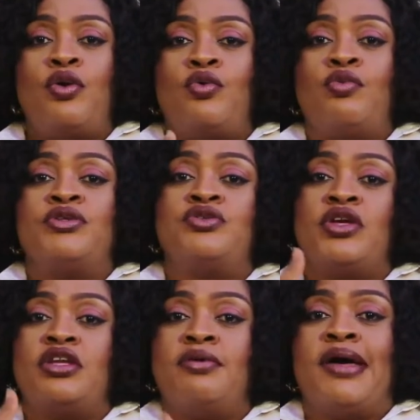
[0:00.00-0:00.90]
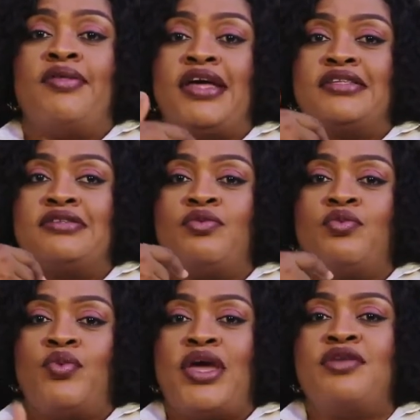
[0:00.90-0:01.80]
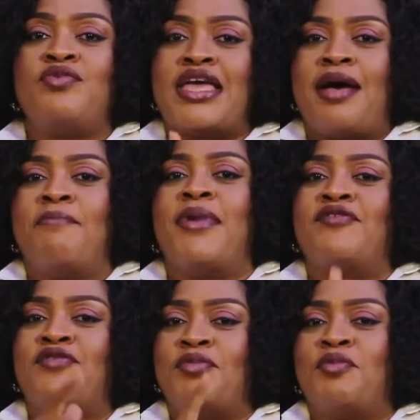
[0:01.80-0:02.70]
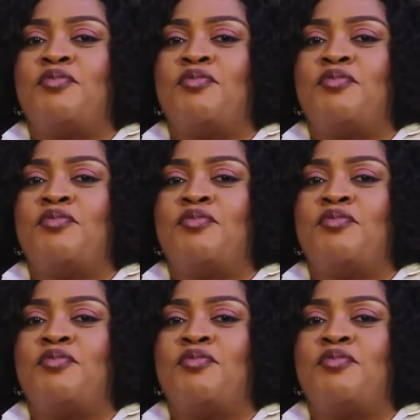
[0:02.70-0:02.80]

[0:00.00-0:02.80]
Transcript: We'll be talking about that too when we come back from